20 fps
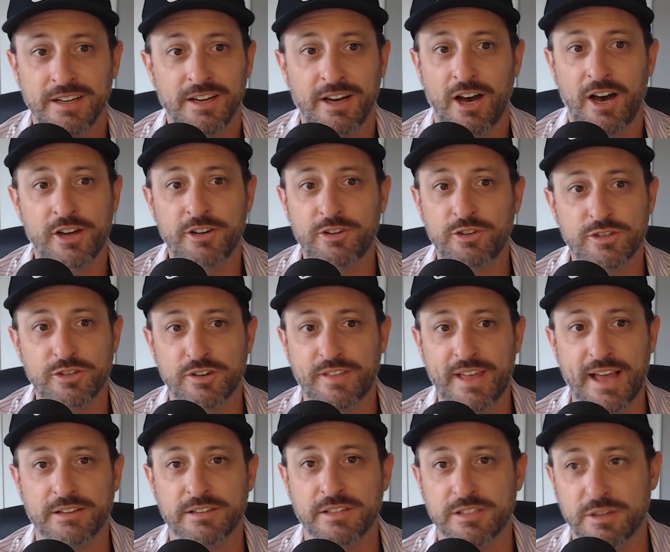hundreds of
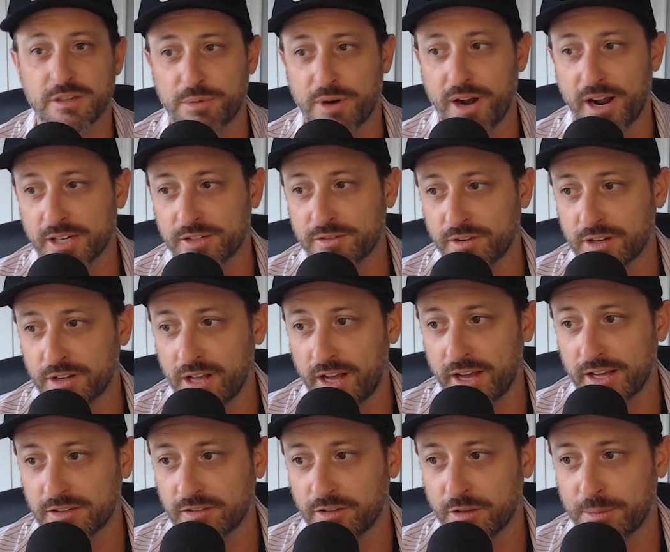thousands of products for
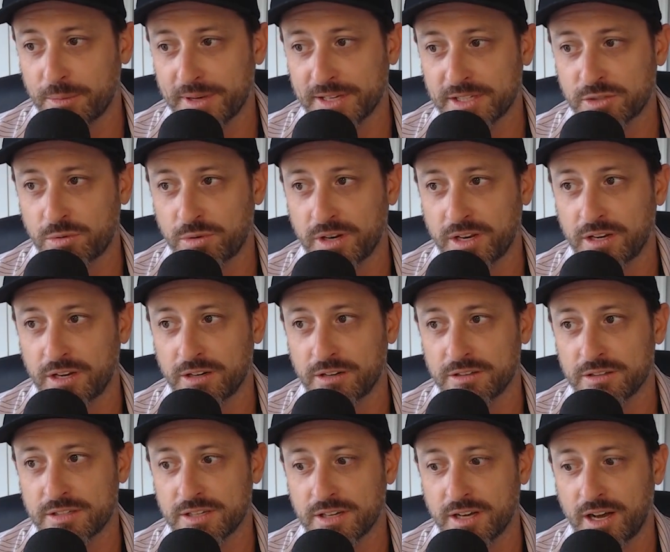clients over the past 20 years.